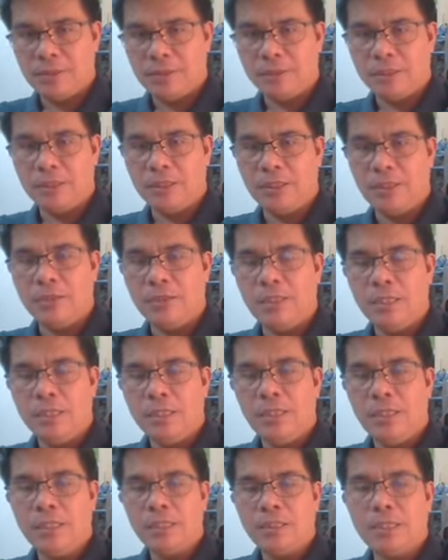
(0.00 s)
No?
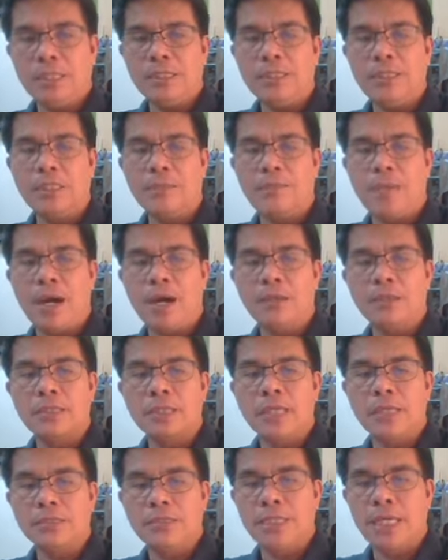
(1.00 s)
It's about
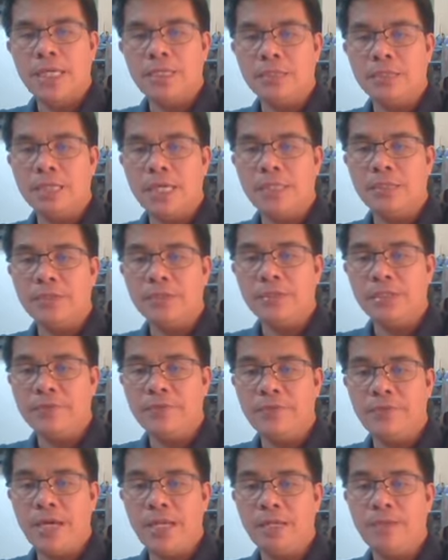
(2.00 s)

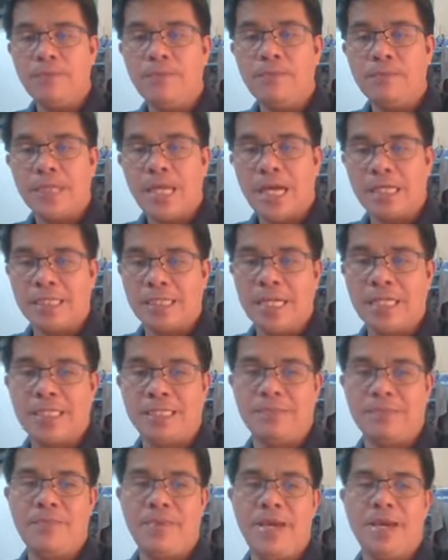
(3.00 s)
data-driven
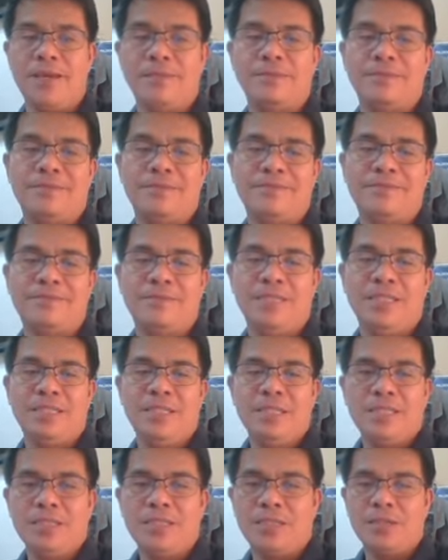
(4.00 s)
assessment.
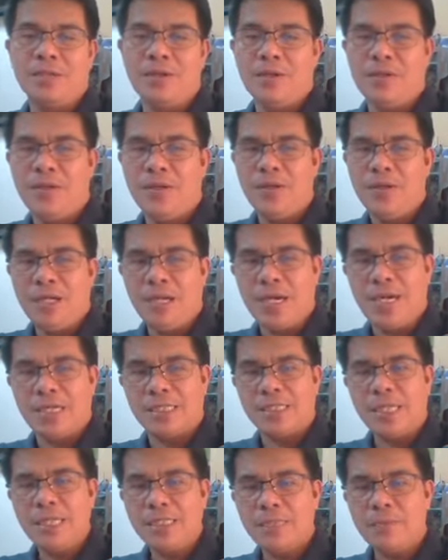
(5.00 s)
So
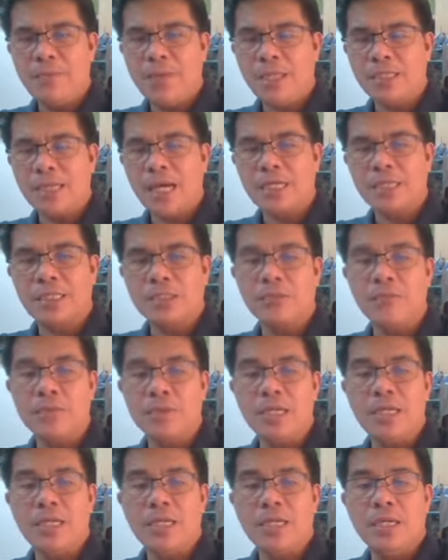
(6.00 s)
assessment has to
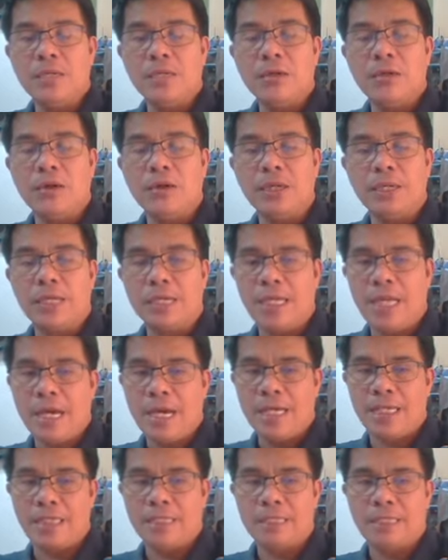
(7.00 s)
be
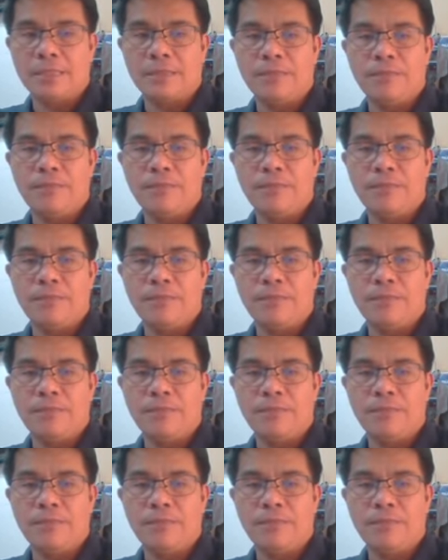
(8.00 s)
organized.